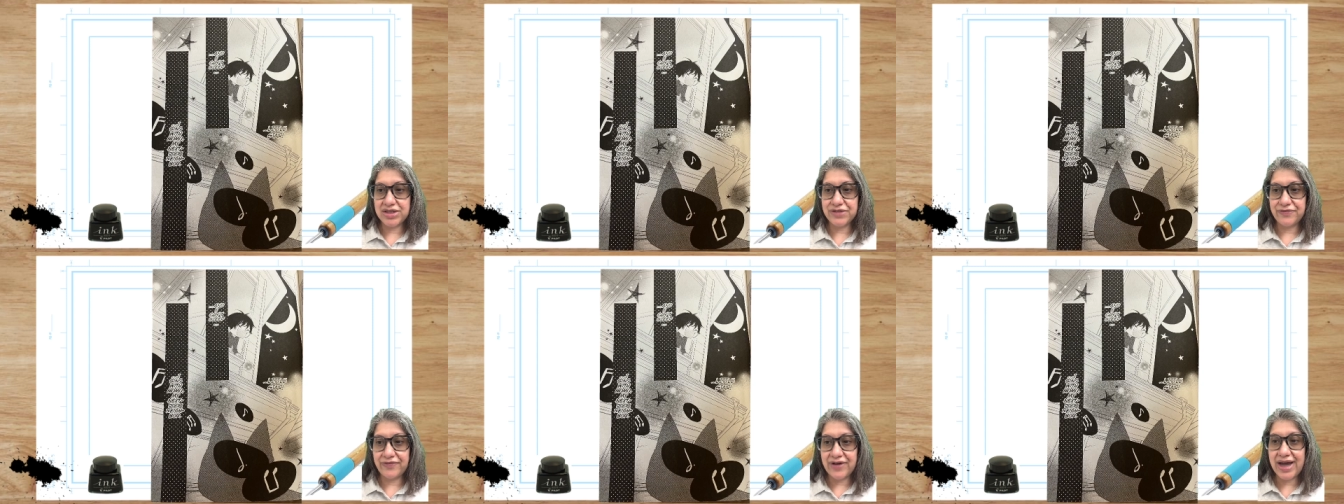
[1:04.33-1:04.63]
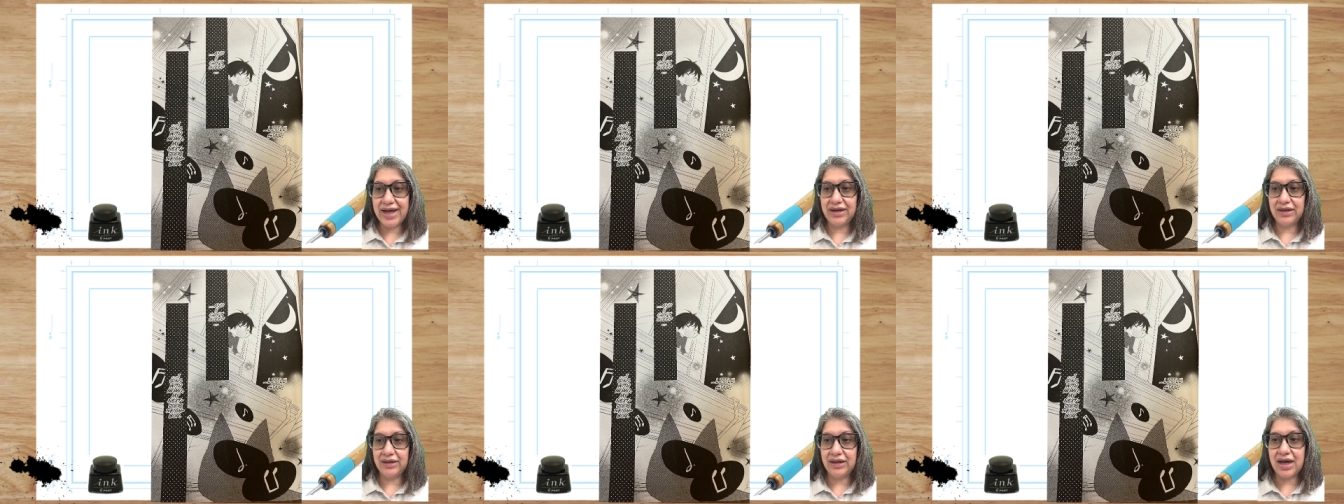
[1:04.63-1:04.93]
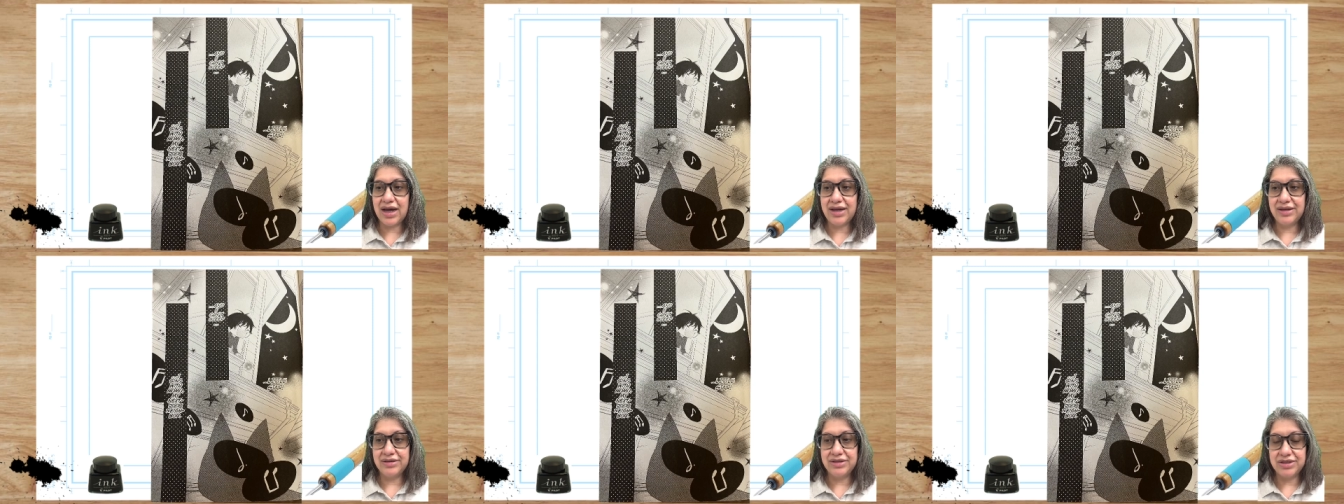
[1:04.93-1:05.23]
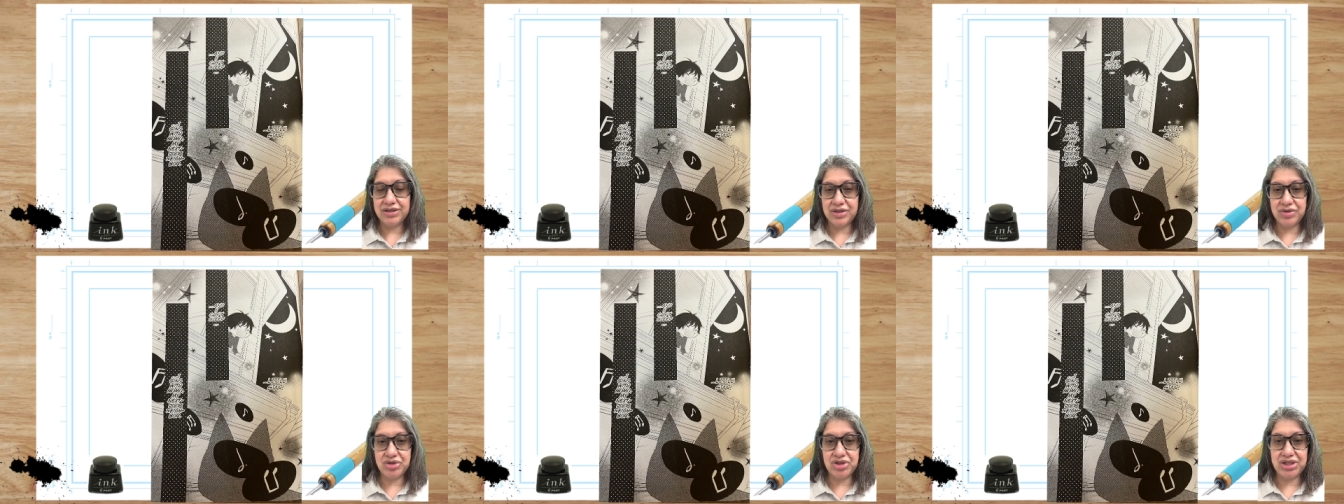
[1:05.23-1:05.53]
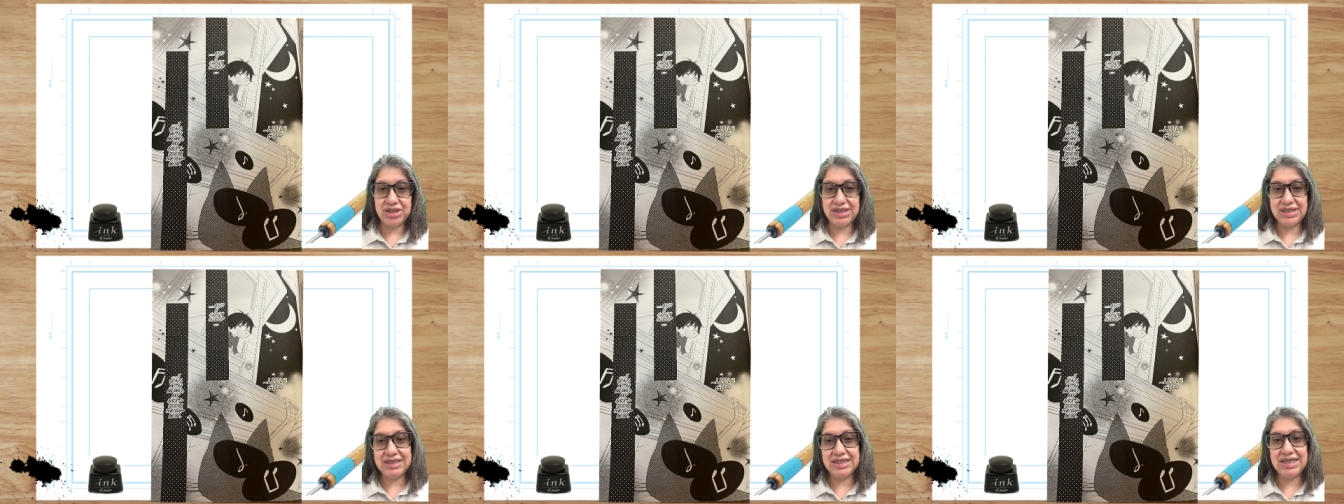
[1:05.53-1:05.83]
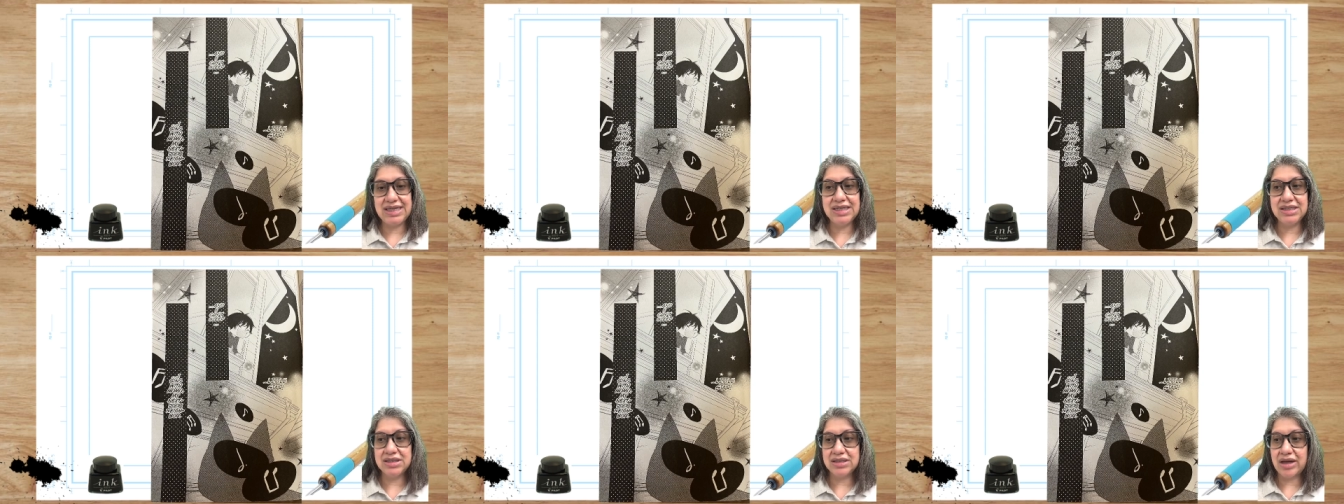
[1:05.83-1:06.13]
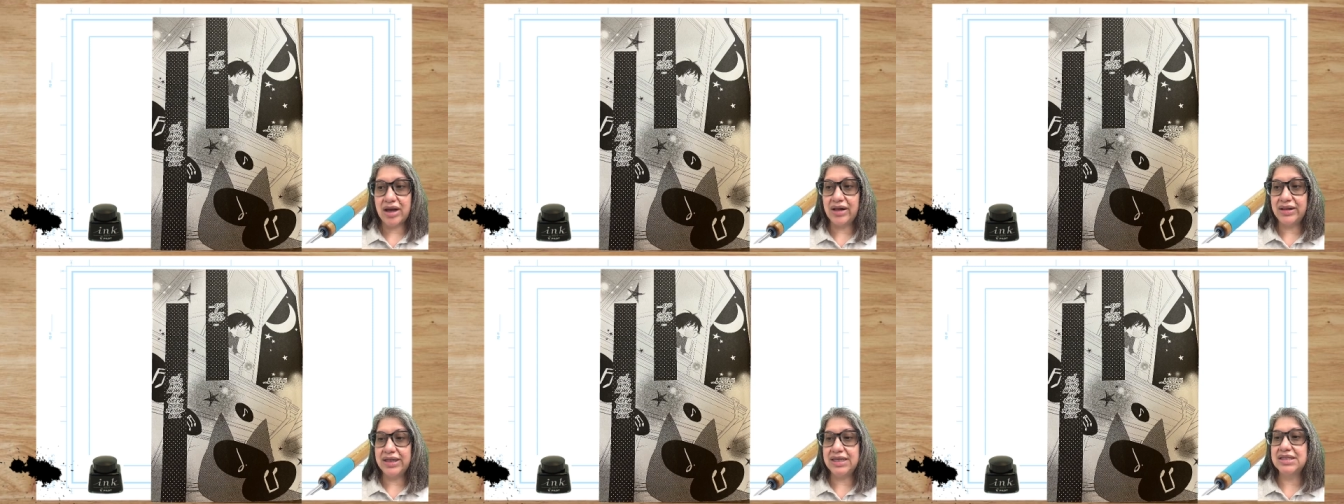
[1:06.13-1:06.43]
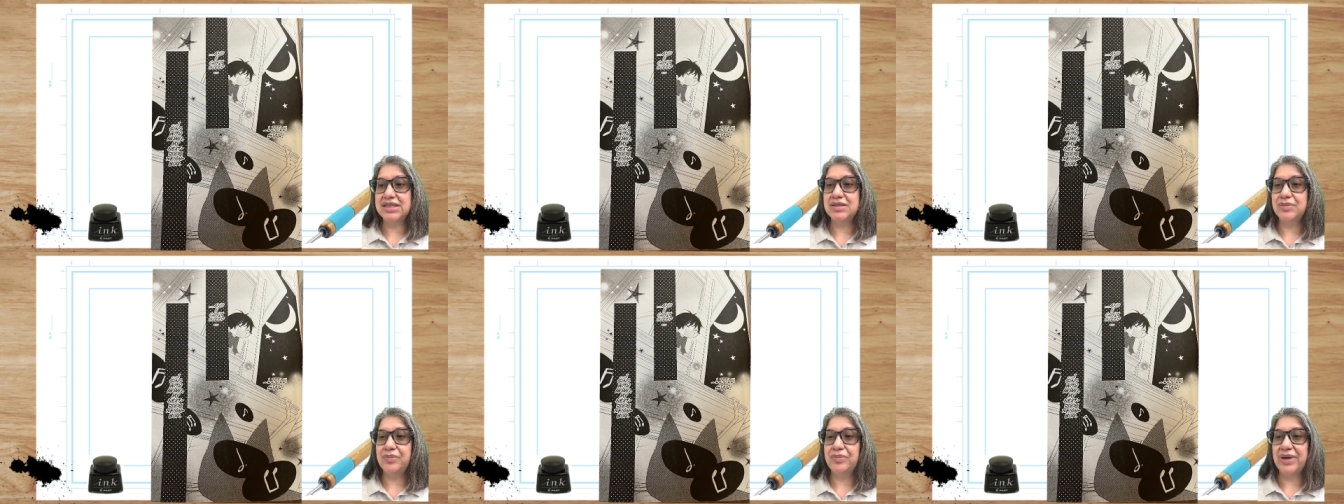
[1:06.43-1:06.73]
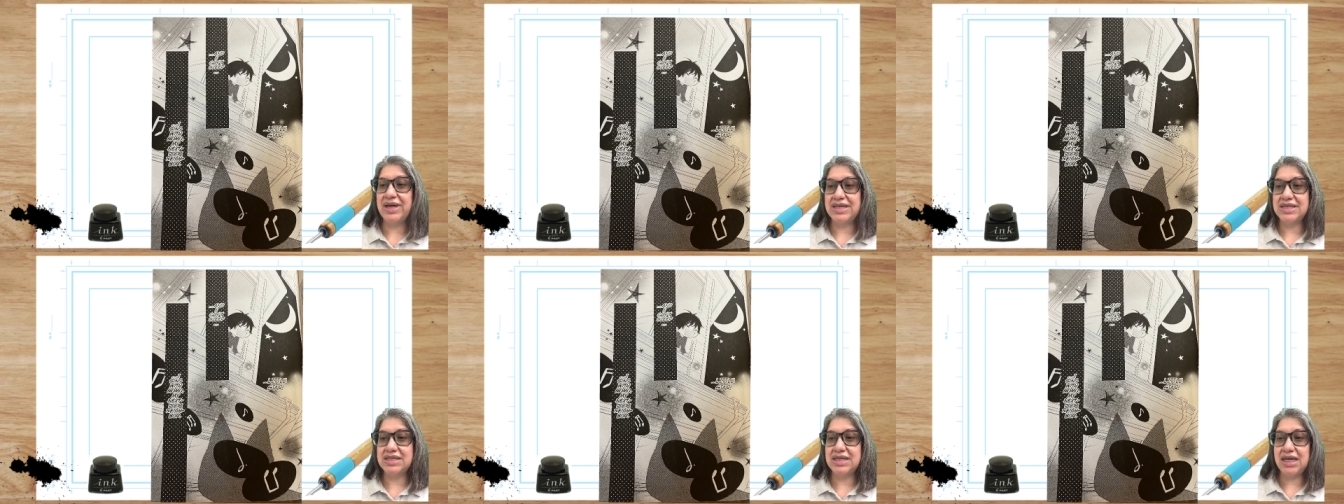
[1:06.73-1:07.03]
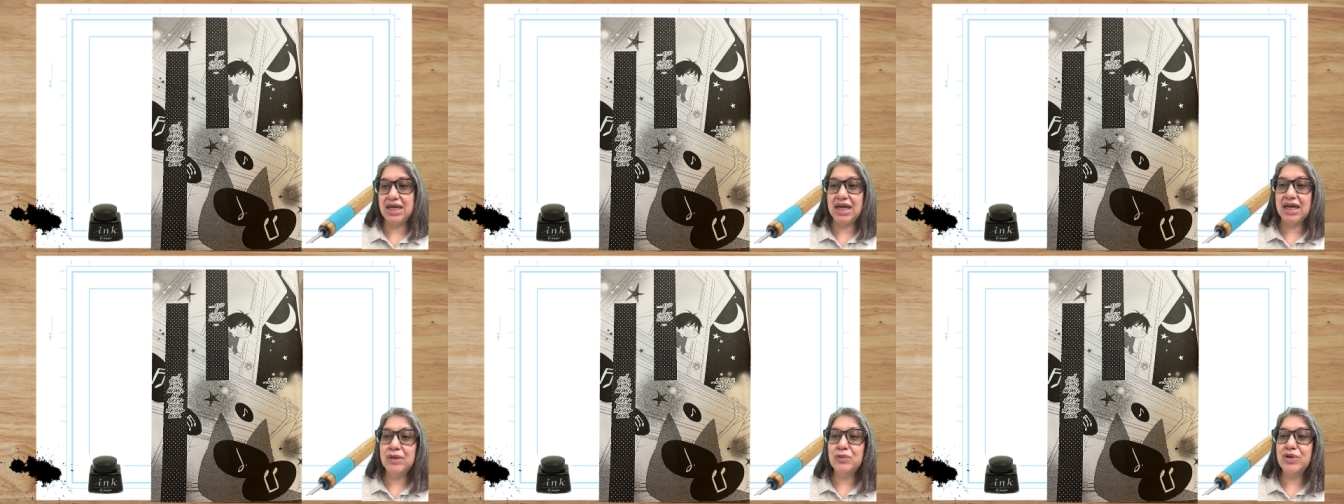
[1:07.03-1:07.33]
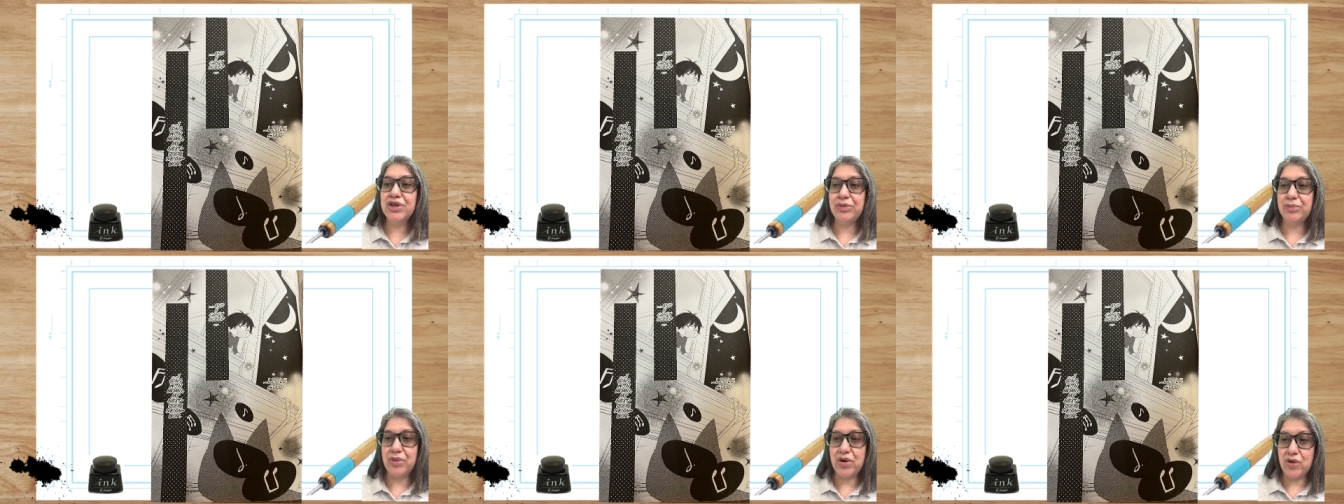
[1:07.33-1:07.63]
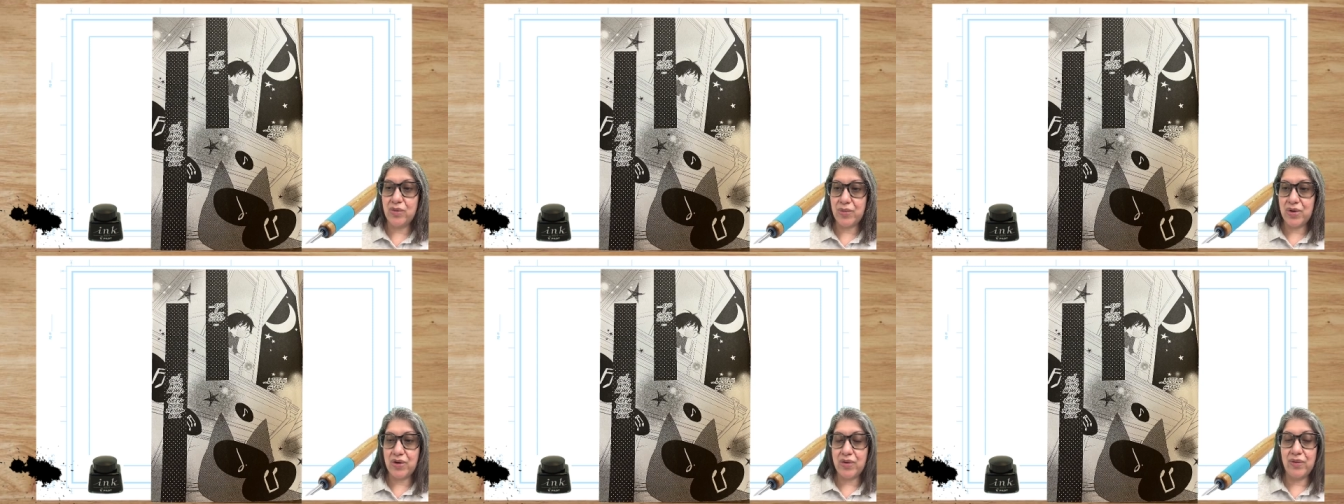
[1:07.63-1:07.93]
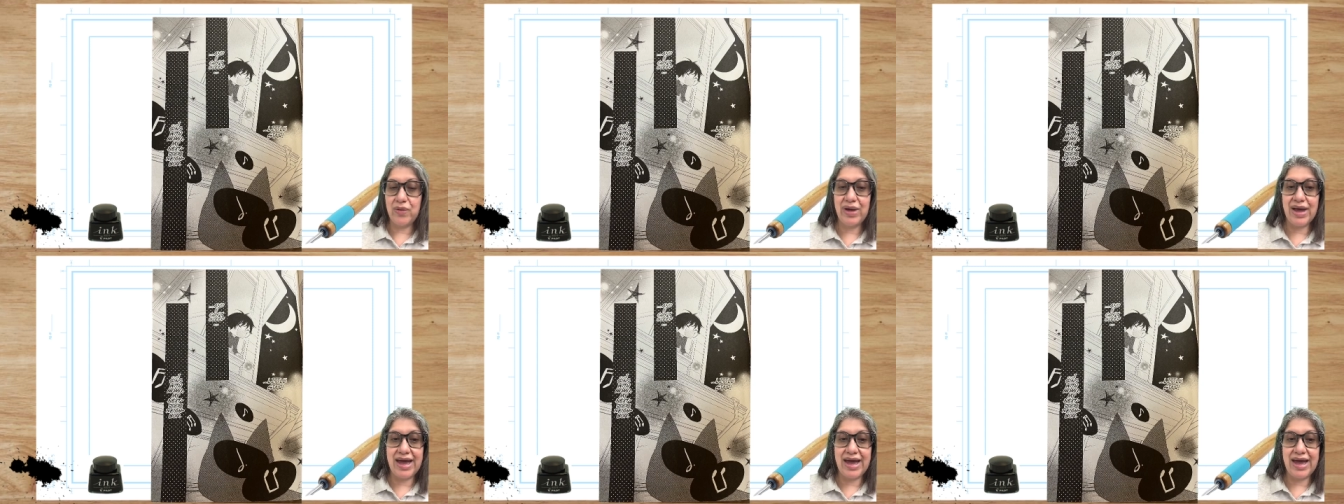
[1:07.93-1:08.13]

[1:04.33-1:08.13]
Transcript: fight a lot, so she seeks solace by singing with Momo